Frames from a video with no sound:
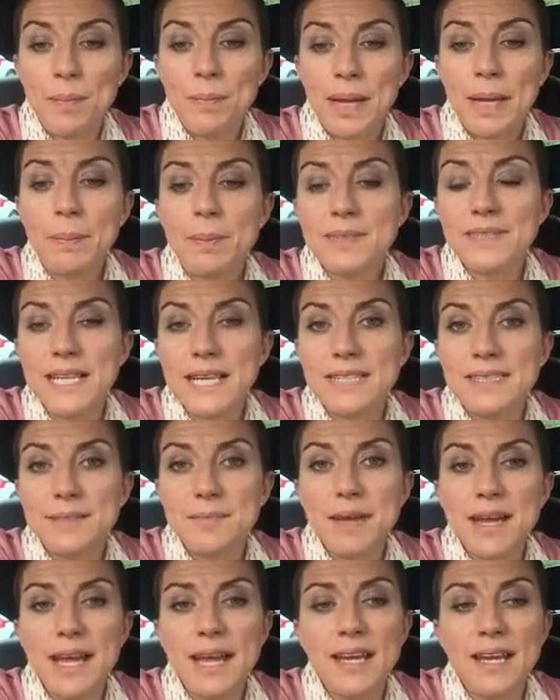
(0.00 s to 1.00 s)
when people say
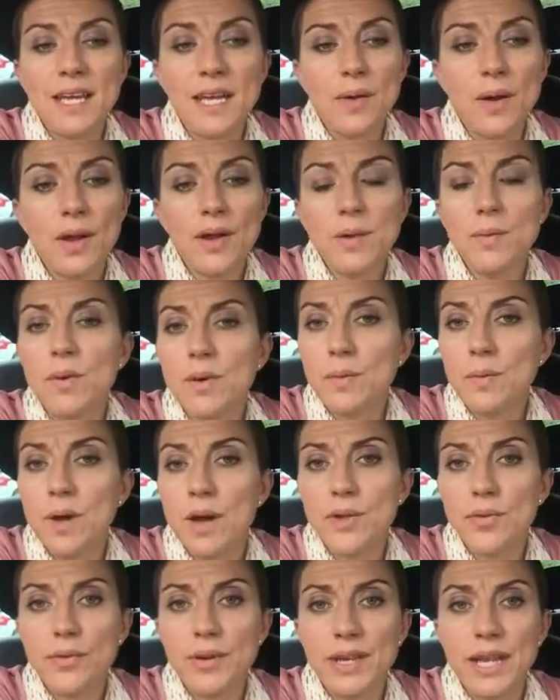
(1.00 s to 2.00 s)
to me, you know, I only want to
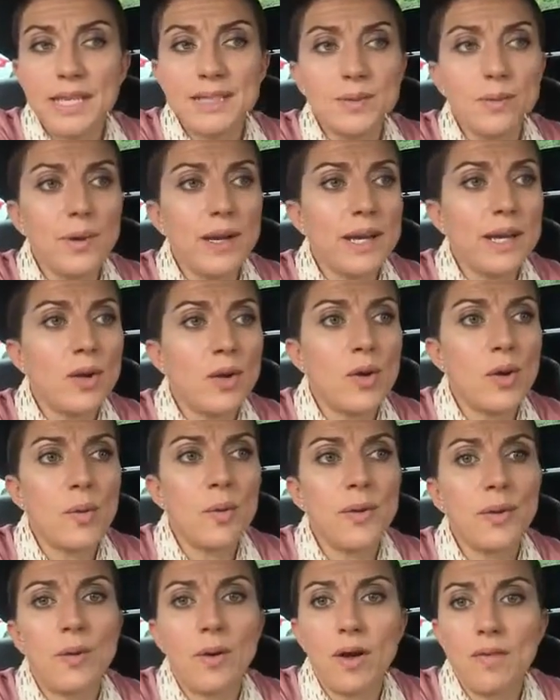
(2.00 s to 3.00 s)
work 3 days a week, or I
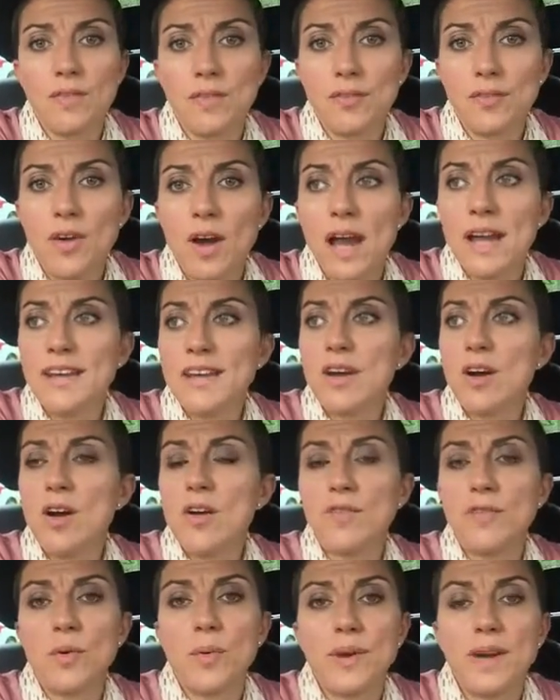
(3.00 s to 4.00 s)
want to have a Friday
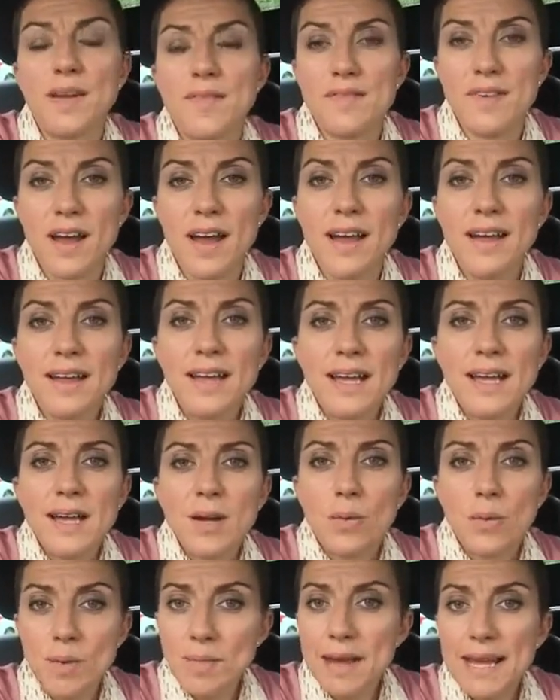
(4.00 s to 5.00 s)
off, or whatever,
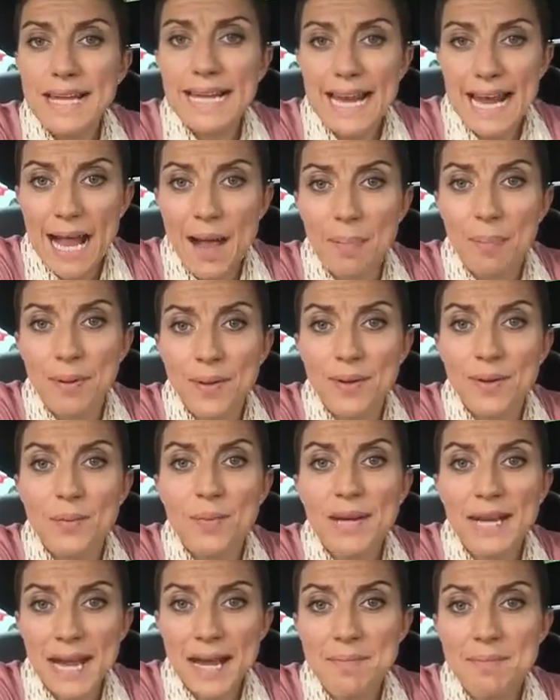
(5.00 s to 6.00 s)
we make it happen,
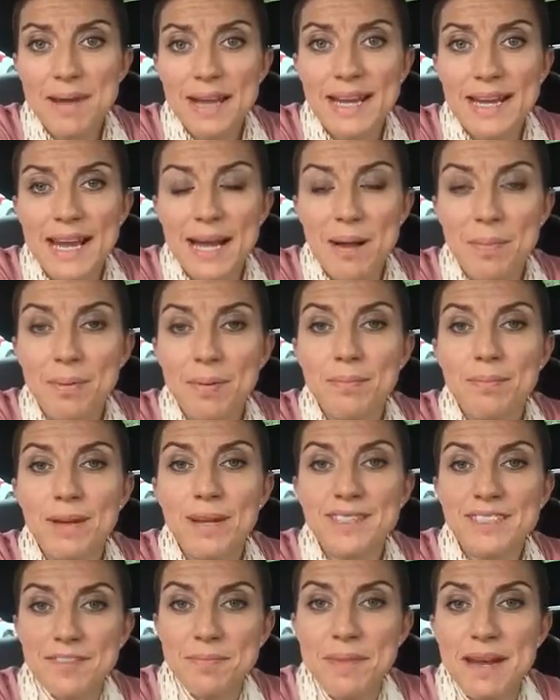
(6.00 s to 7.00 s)
and we can make it happen
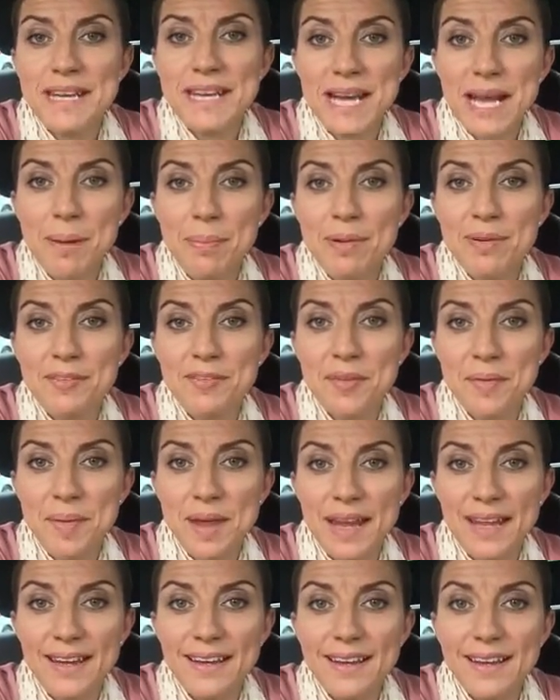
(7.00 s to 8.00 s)
because I've made it happen for
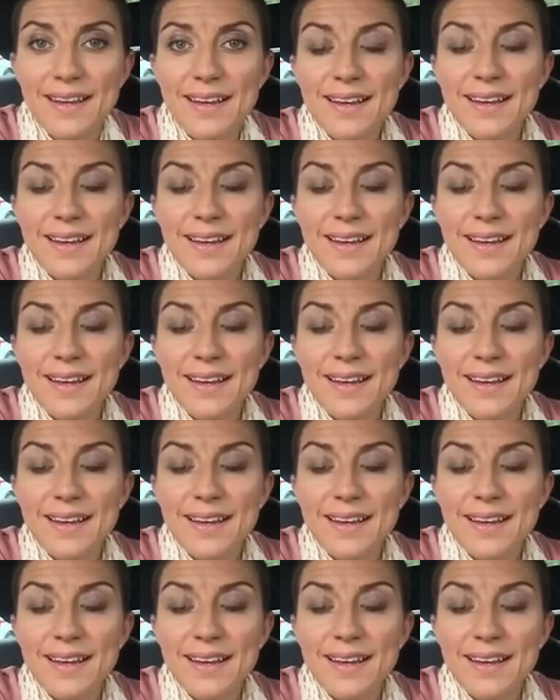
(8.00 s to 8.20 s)
me.